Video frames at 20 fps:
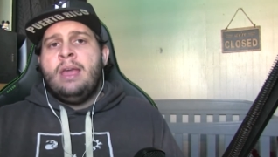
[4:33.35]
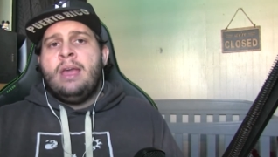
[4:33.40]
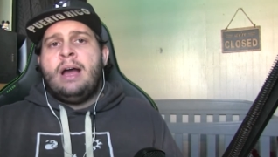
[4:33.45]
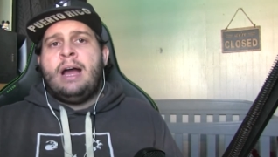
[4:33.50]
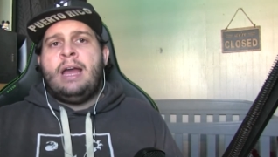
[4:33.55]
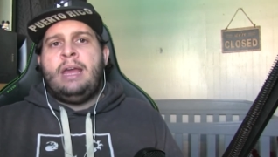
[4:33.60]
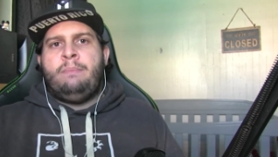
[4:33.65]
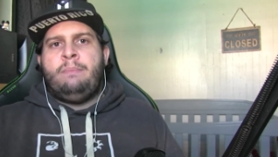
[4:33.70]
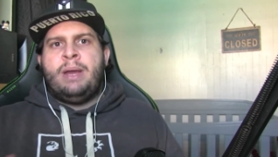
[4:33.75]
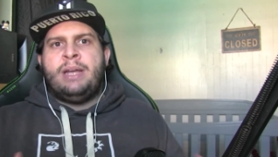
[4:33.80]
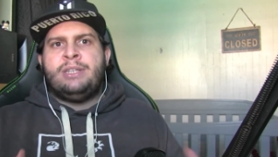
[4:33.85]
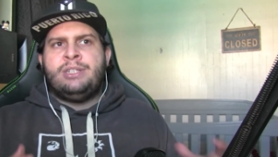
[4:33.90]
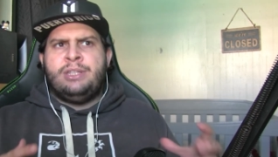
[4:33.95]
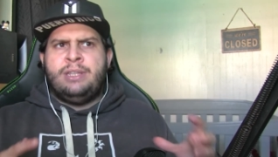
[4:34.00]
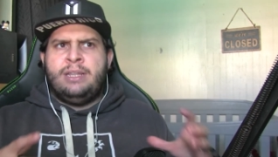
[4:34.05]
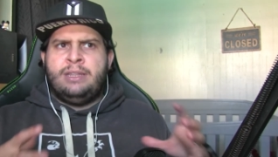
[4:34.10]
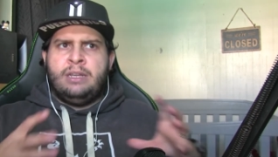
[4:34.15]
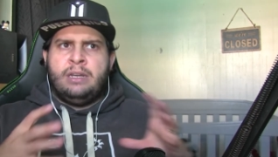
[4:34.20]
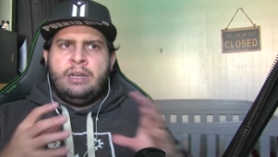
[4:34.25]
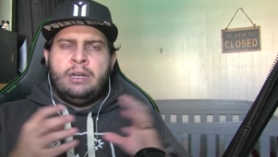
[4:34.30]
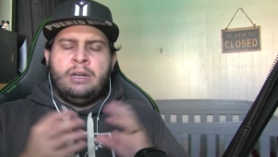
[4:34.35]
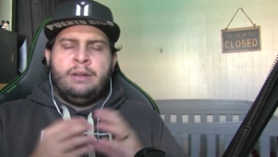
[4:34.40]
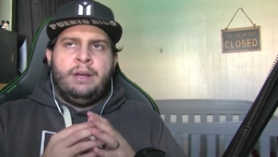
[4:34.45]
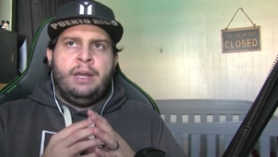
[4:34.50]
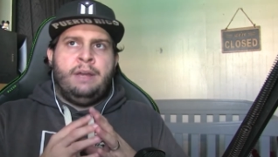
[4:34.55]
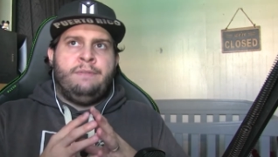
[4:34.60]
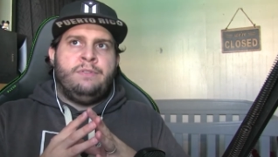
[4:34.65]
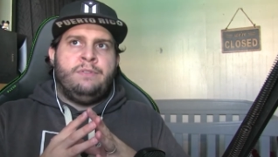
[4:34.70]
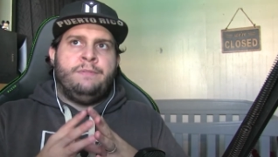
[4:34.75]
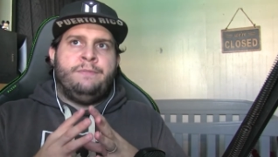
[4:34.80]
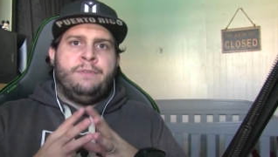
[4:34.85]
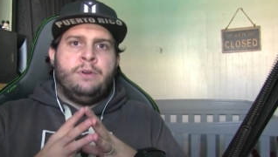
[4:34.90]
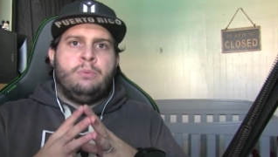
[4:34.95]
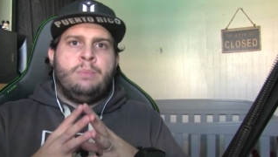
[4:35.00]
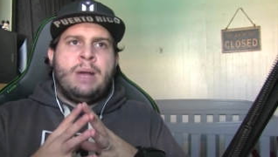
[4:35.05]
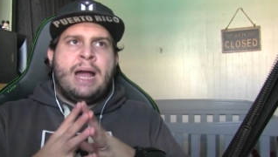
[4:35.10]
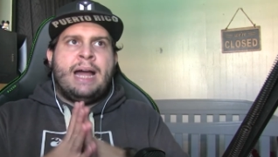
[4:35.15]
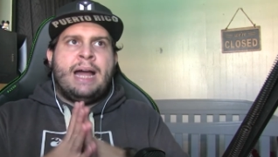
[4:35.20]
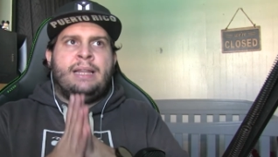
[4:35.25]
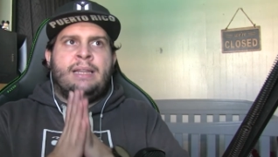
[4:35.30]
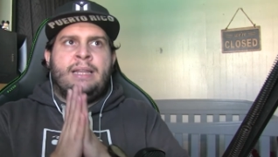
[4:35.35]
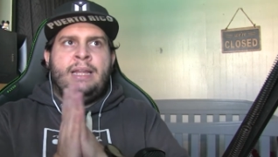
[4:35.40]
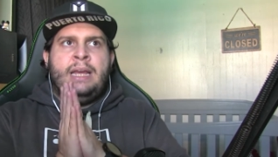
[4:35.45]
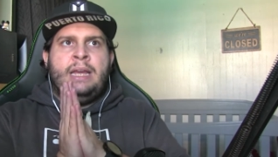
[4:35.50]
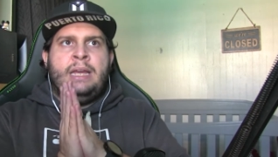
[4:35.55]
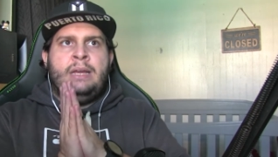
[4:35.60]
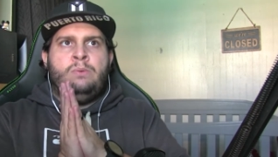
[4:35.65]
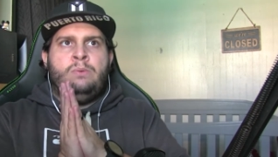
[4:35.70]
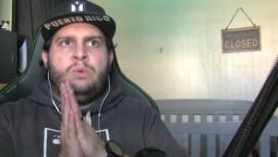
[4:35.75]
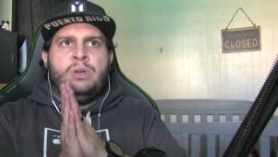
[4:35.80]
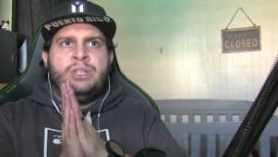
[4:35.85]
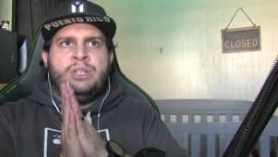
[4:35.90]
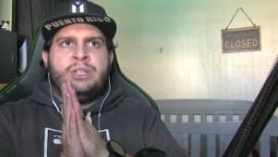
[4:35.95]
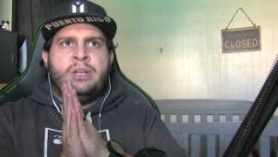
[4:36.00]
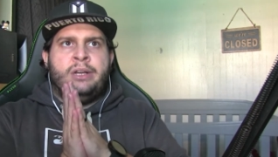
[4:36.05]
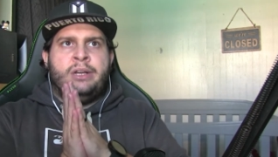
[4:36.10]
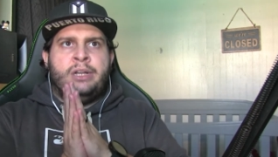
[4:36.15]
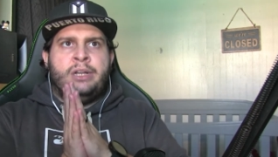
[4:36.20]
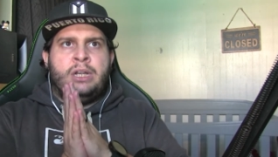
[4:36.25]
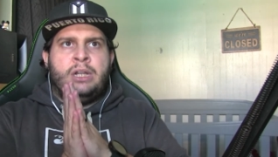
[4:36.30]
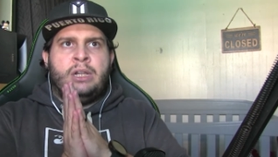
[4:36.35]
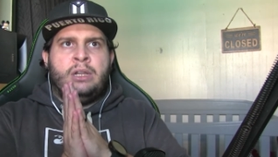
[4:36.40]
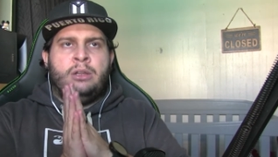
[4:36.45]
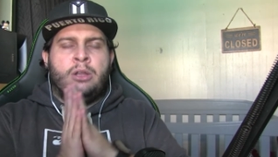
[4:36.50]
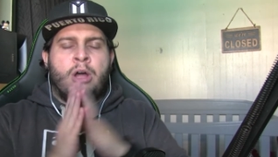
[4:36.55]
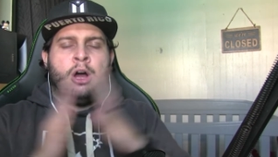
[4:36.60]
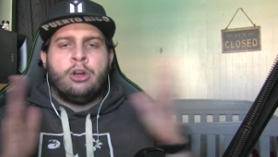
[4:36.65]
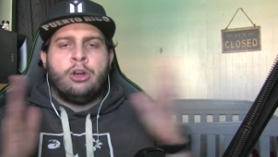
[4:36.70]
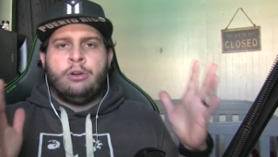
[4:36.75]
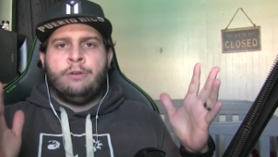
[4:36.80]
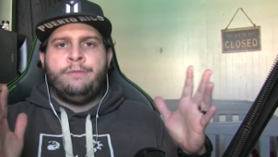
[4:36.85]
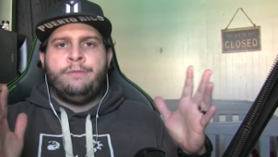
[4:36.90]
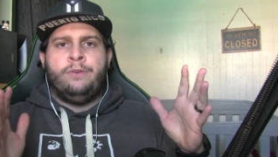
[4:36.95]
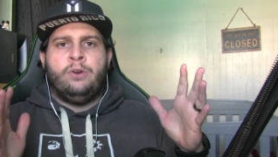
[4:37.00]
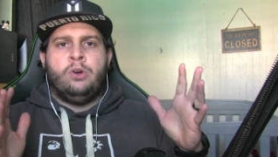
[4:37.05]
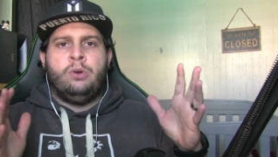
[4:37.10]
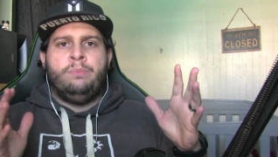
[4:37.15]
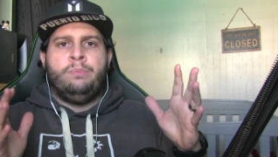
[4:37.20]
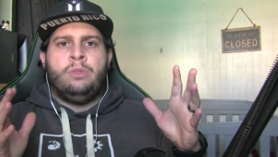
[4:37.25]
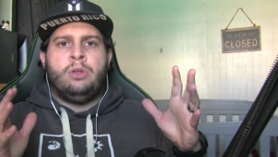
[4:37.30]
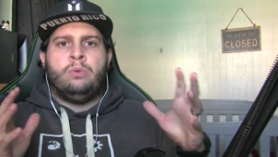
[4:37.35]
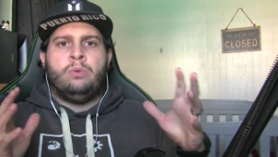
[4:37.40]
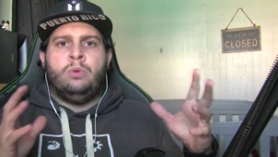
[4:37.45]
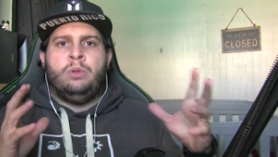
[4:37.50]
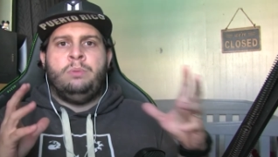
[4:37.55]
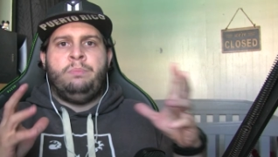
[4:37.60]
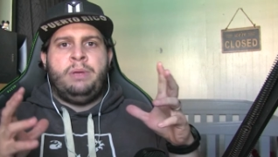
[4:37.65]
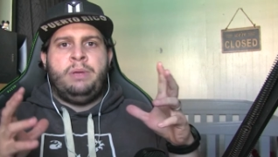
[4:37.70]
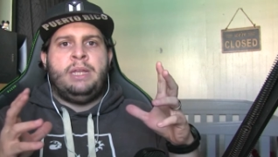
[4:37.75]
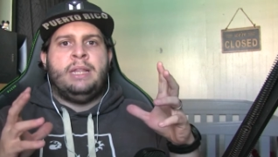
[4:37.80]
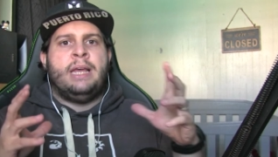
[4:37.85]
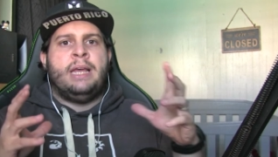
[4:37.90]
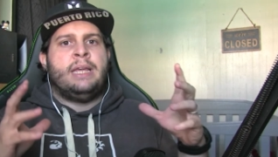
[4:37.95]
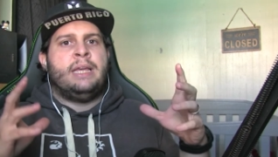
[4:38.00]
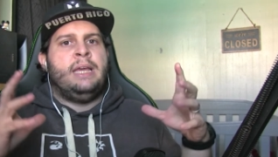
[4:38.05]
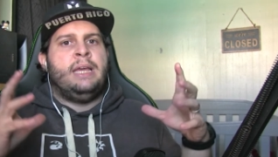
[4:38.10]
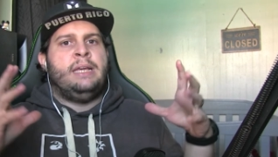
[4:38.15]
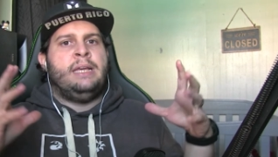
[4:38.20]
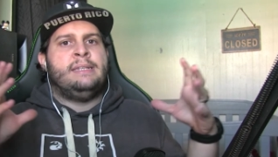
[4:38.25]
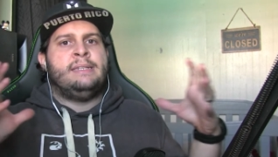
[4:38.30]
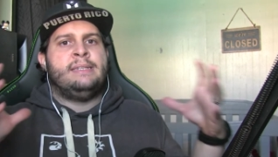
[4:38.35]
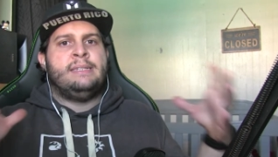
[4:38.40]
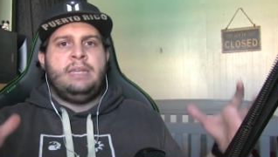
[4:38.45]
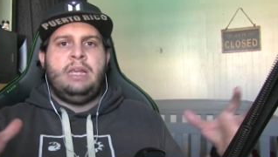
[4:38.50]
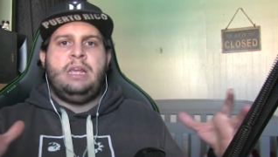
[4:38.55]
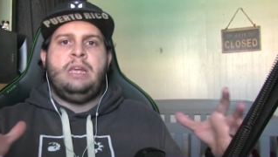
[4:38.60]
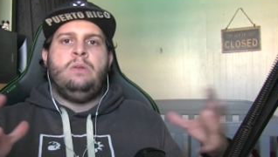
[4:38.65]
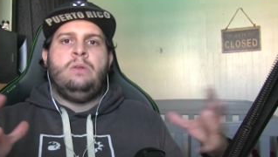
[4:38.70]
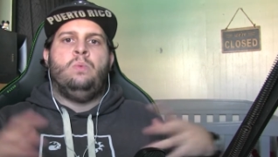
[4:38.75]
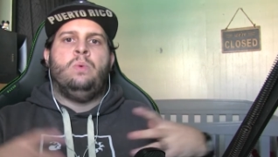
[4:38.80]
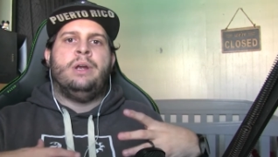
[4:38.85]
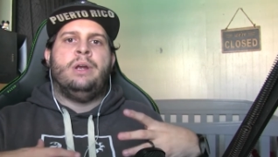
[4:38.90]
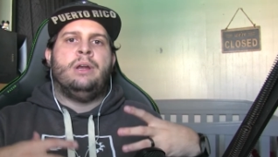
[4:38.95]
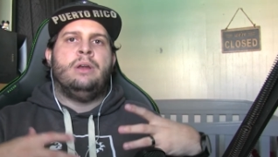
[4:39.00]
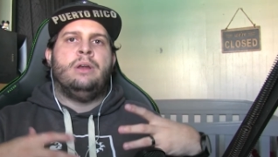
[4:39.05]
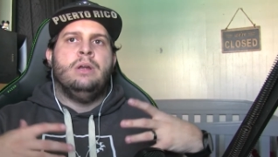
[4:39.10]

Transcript: I imagine that the, if the film had it was a longer film, there would be like a scene where